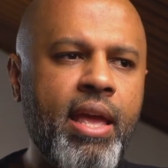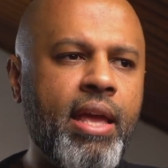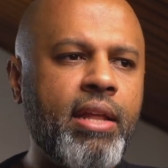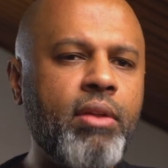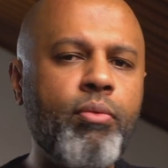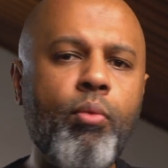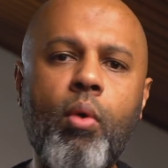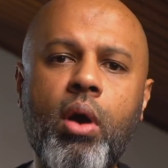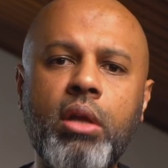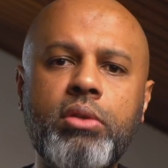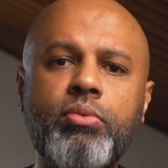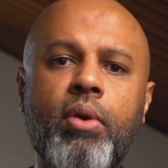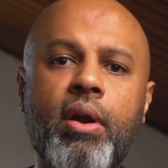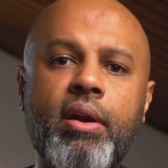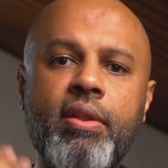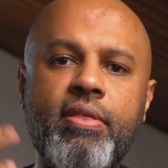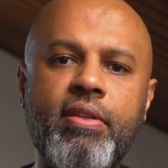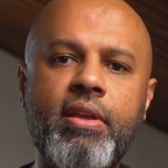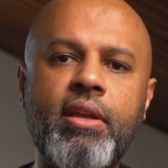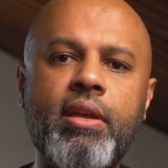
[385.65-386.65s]
and what you
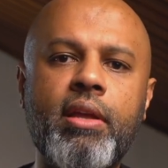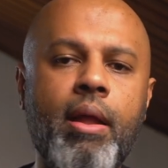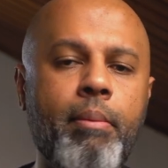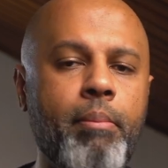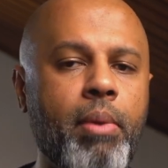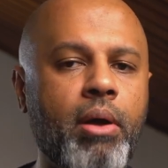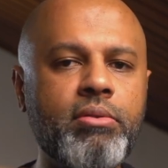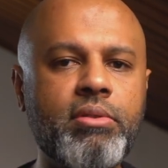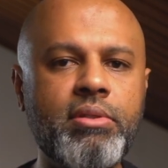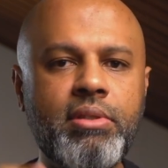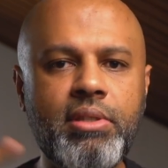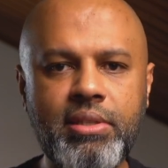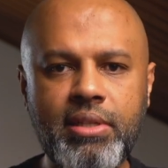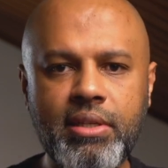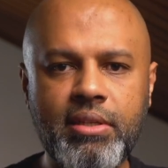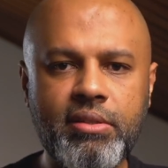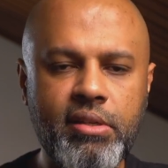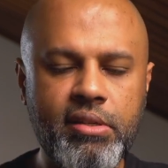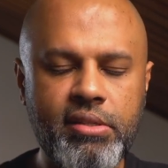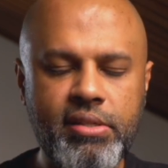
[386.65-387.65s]
are thinking about this
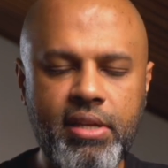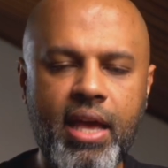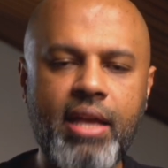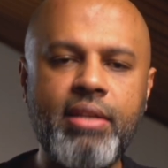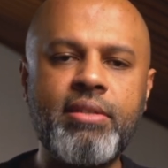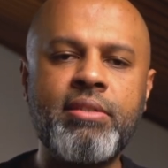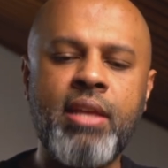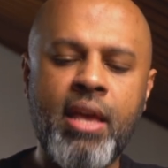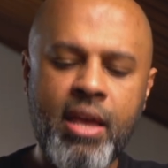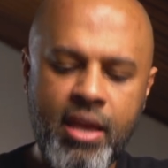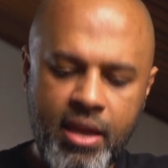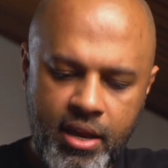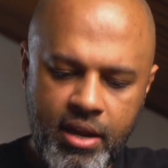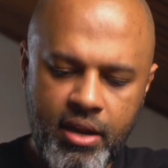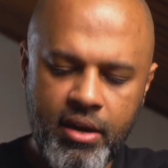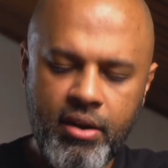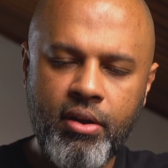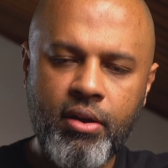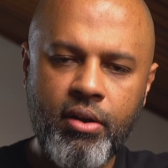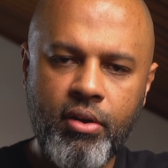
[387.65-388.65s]
exercise
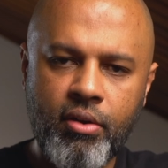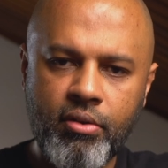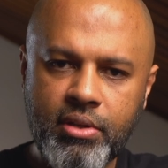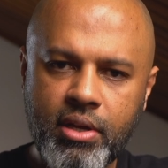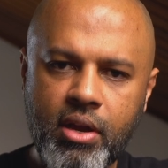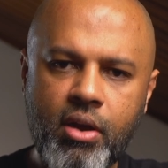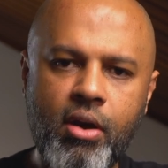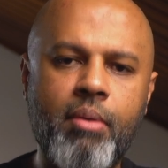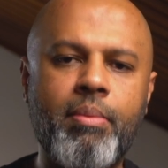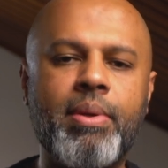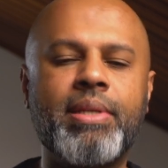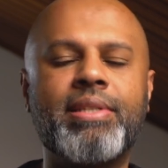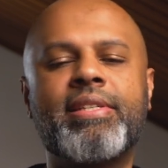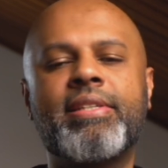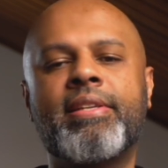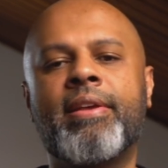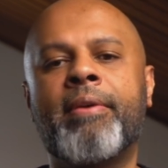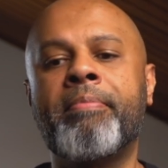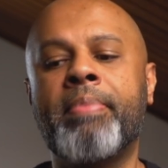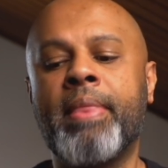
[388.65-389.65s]
here on the comments.